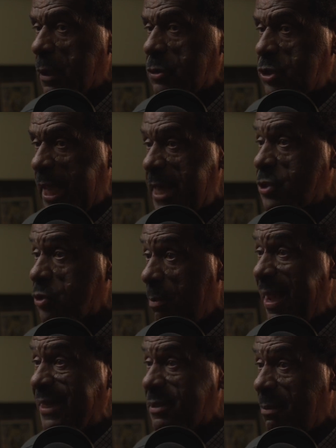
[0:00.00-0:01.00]
chance to
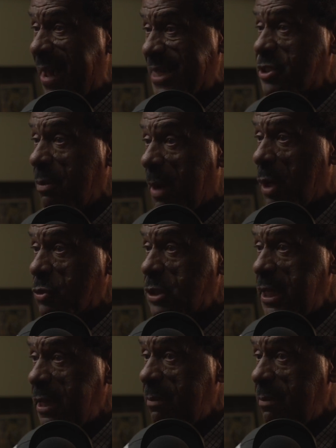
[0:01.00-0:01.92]
make the basketball team